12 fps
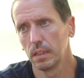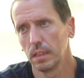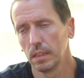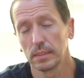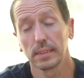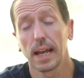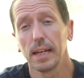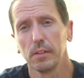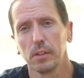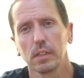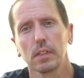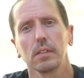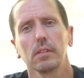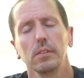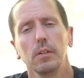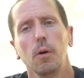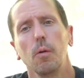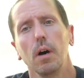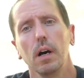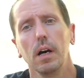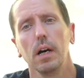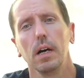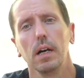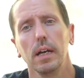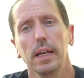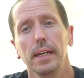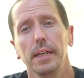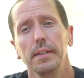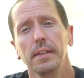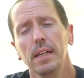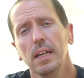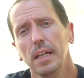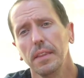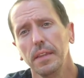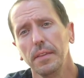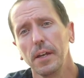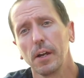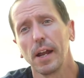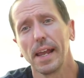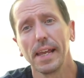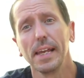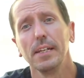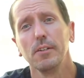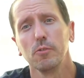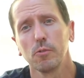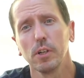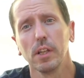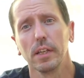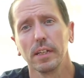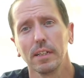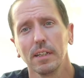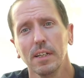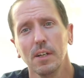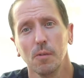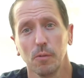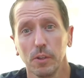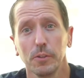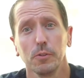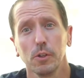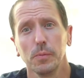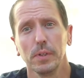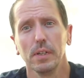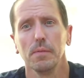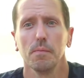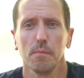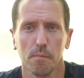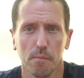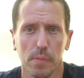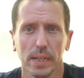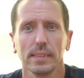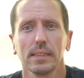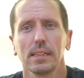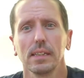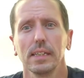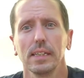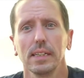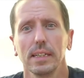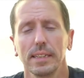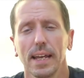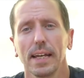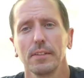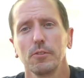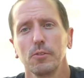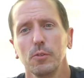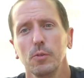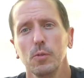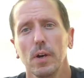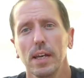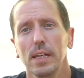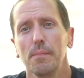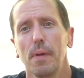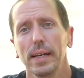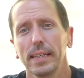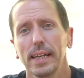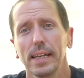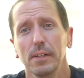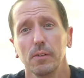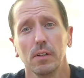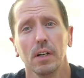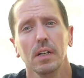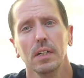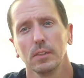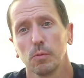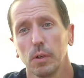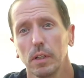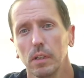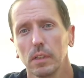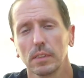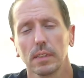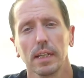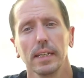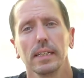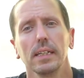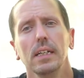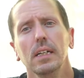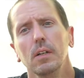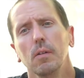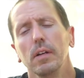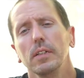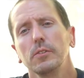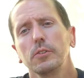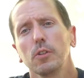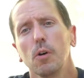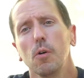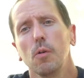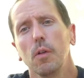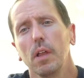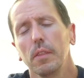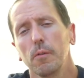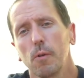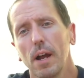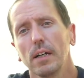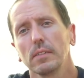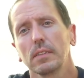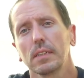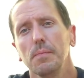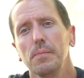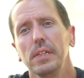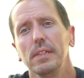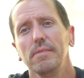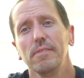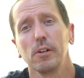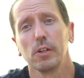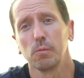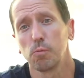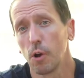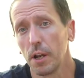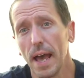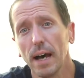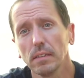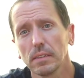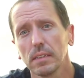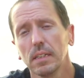a sky hook, and then they're hand drilling with a drill bit, basically attached to a bike handle. That's what it looks like, right? So the routes can be very run out,